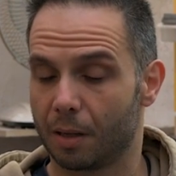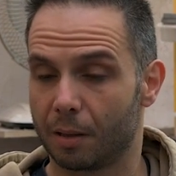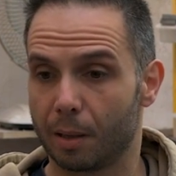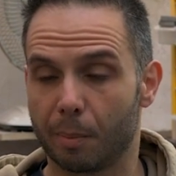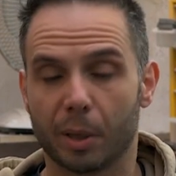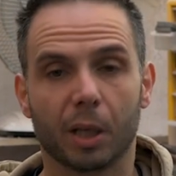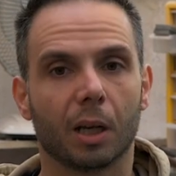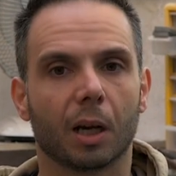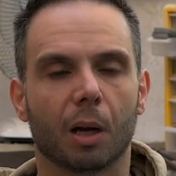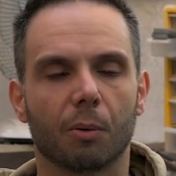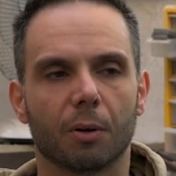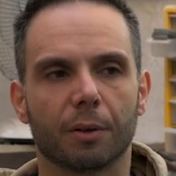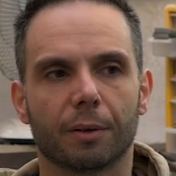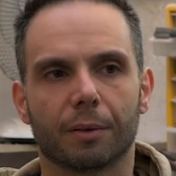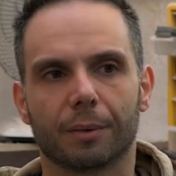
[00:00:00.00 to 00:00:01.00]
in the beginning I
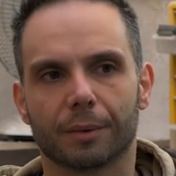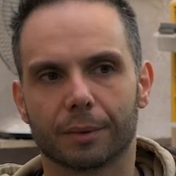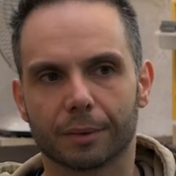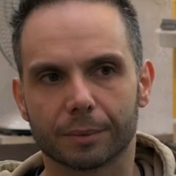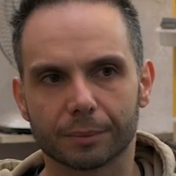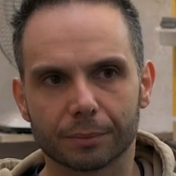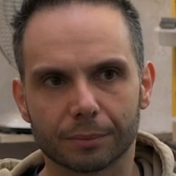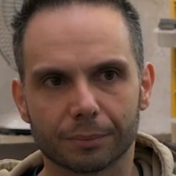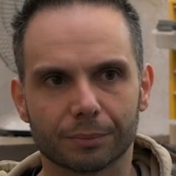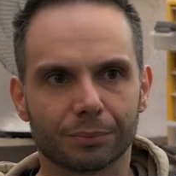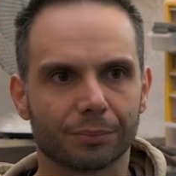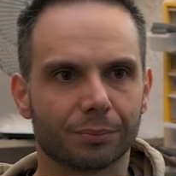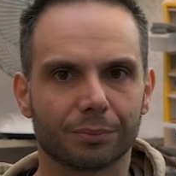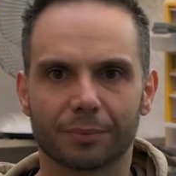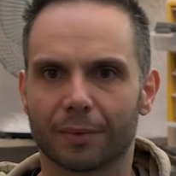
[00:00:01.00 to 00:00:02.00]
was
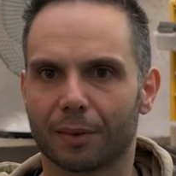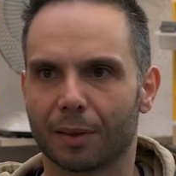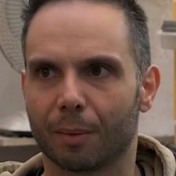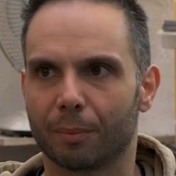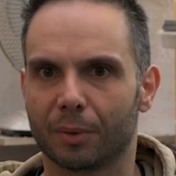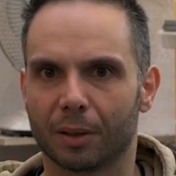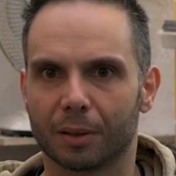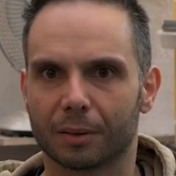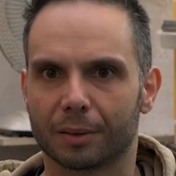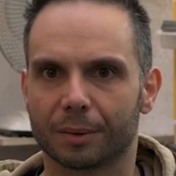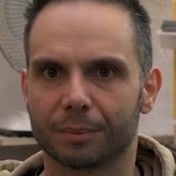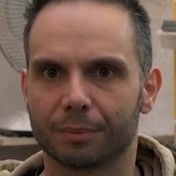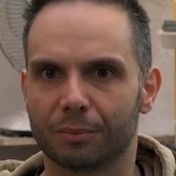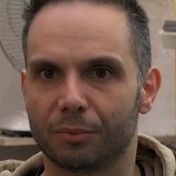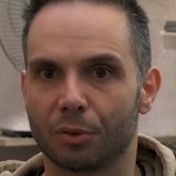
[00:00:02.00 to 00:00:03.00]
something
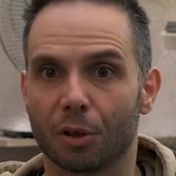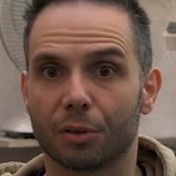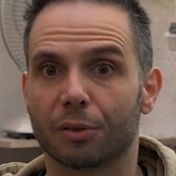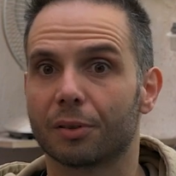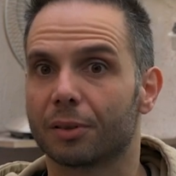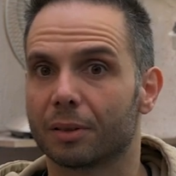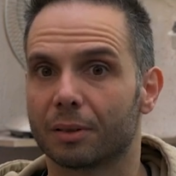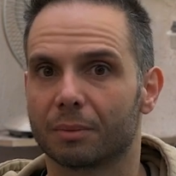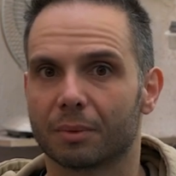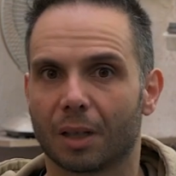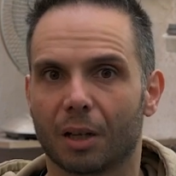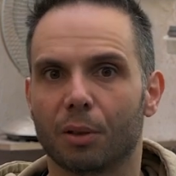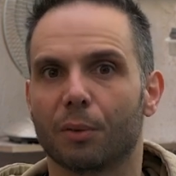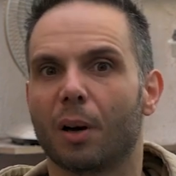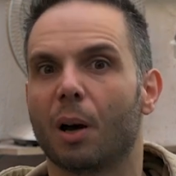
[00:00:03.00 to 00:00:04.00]
not
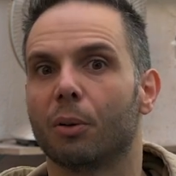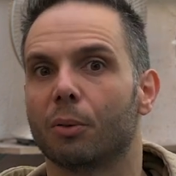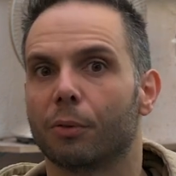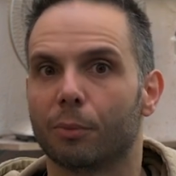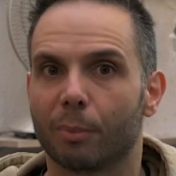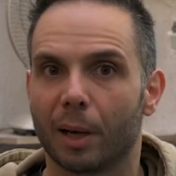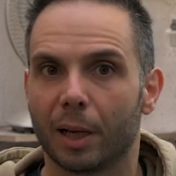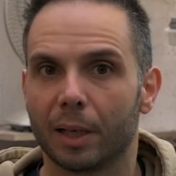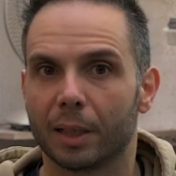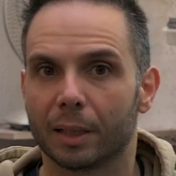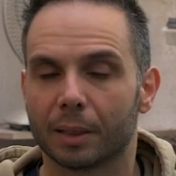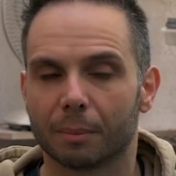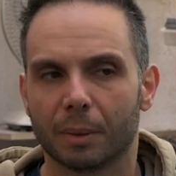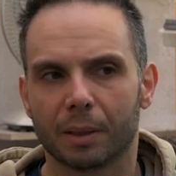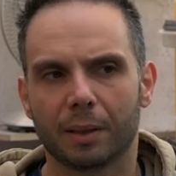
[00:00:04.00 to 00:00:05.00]
kind of out of my
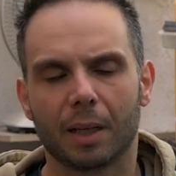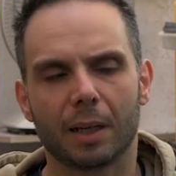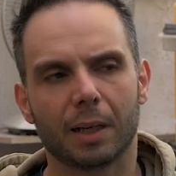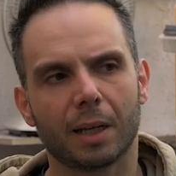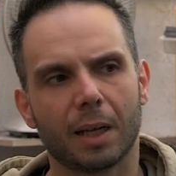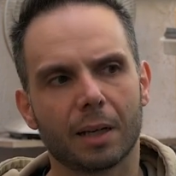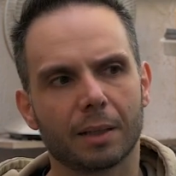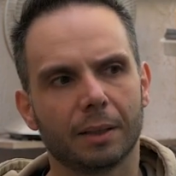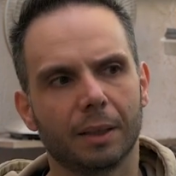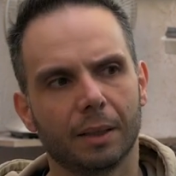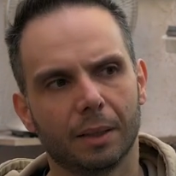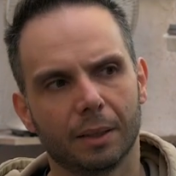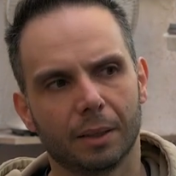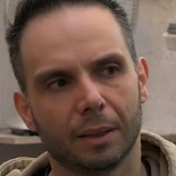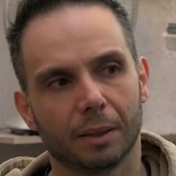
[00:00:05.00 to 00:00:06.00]
league. But then again,
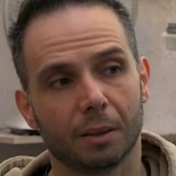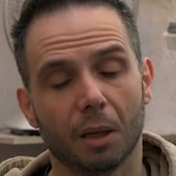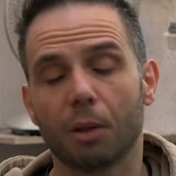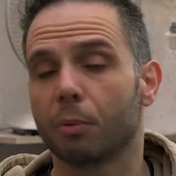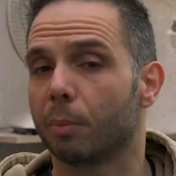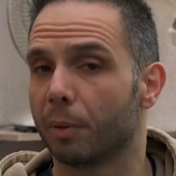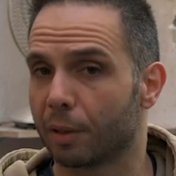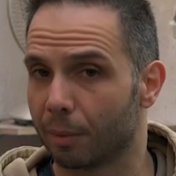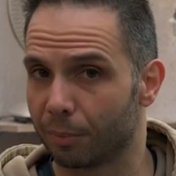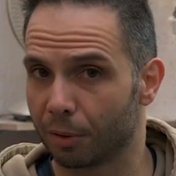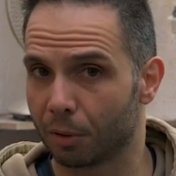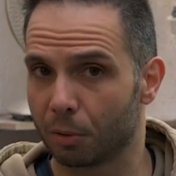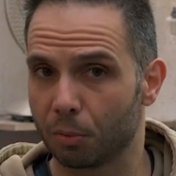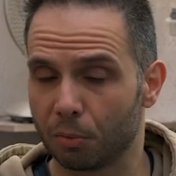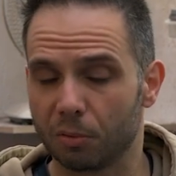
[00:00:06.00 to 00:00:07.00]
it would be
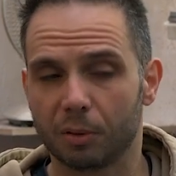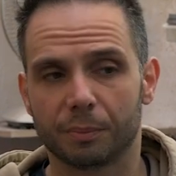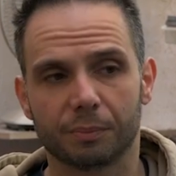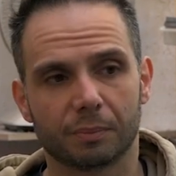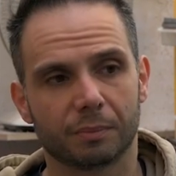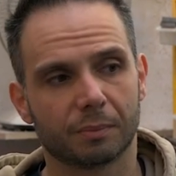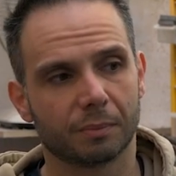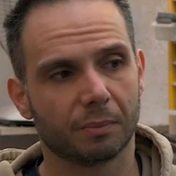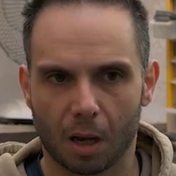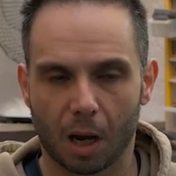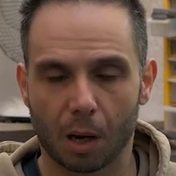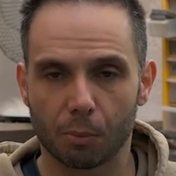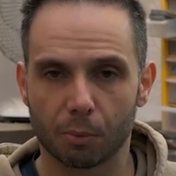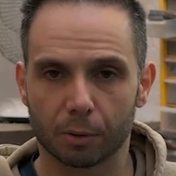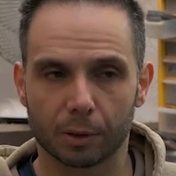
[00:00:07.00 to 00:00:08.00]
something cool.
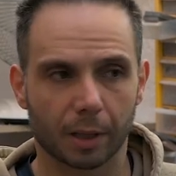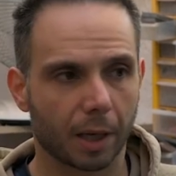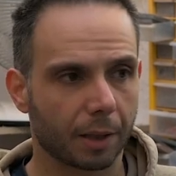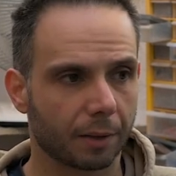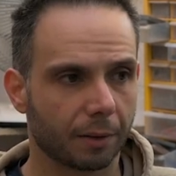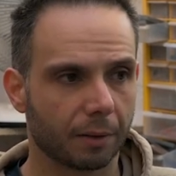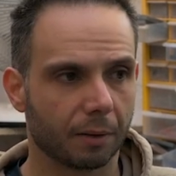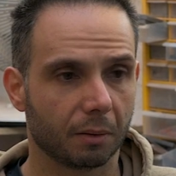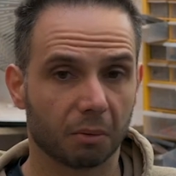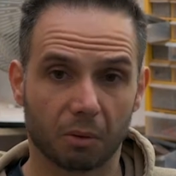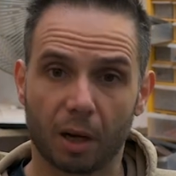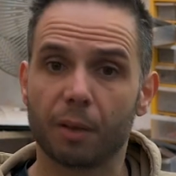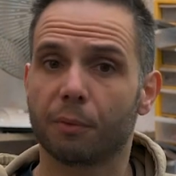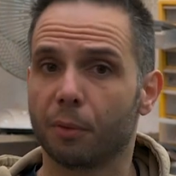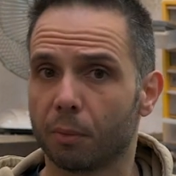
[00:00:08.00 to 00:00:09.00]
I would get
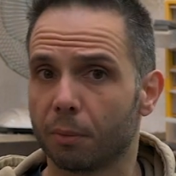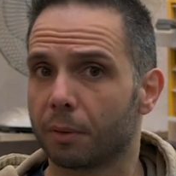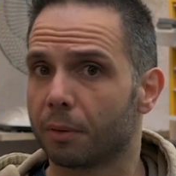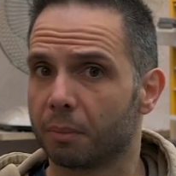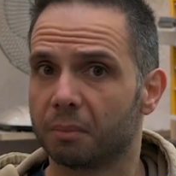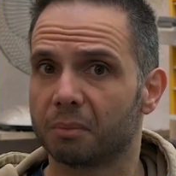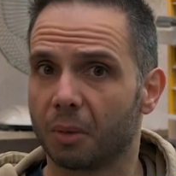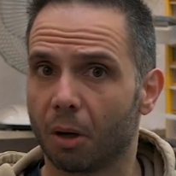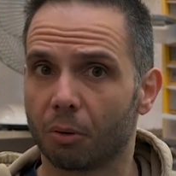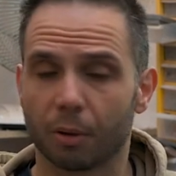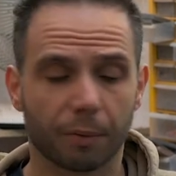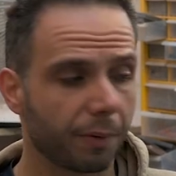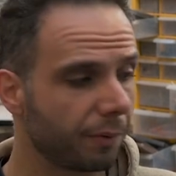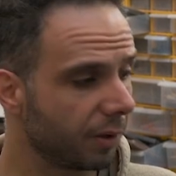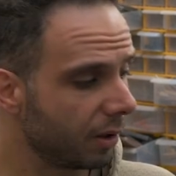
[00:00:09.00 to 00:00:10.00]
great views out
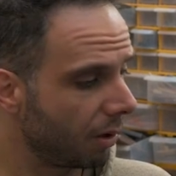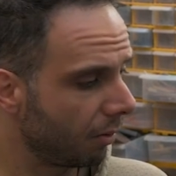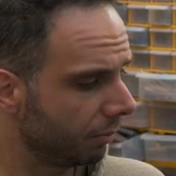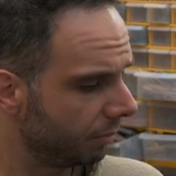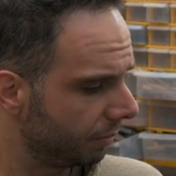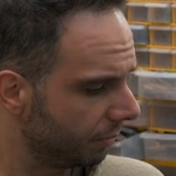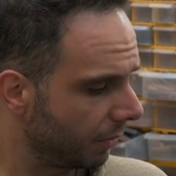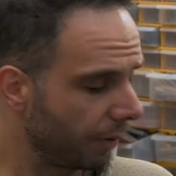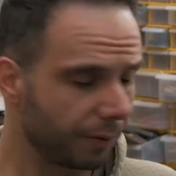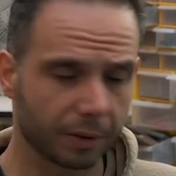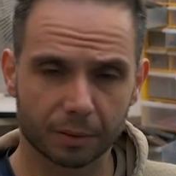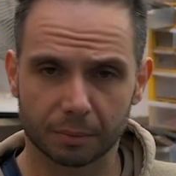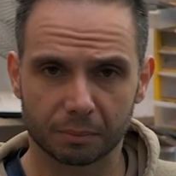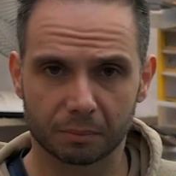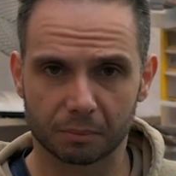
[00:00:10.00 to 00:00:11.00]
of a video of
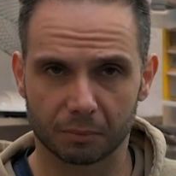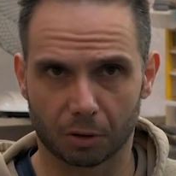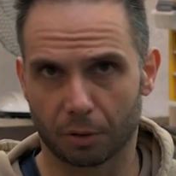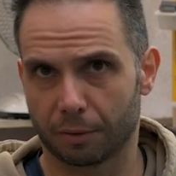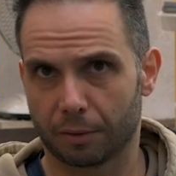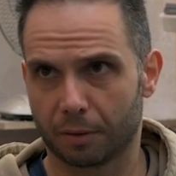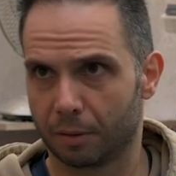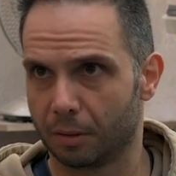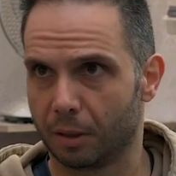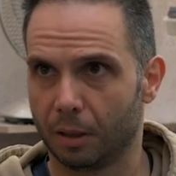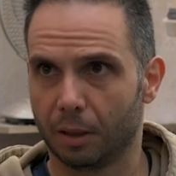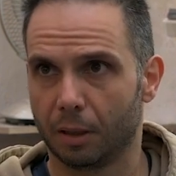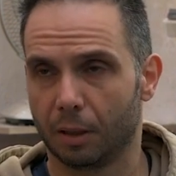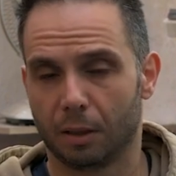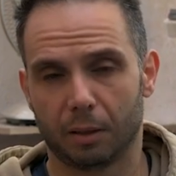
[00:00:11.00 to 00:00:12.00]
it, because
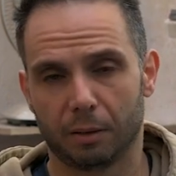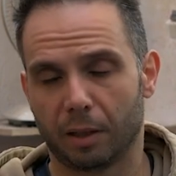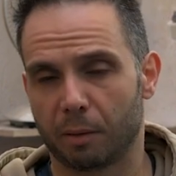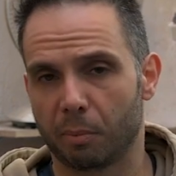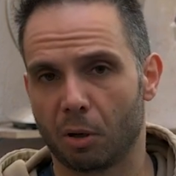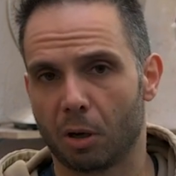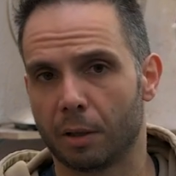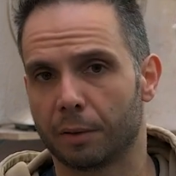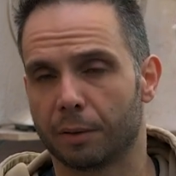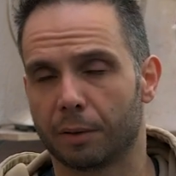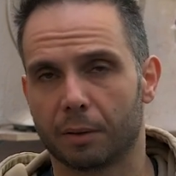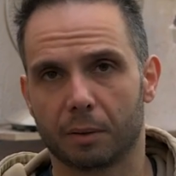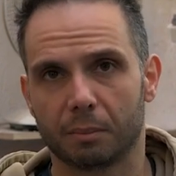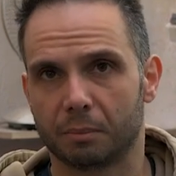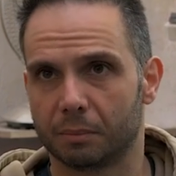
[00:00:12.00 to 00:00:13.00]
let's be
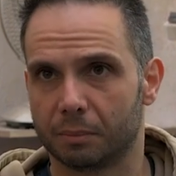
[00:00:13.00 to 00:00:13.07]
honest,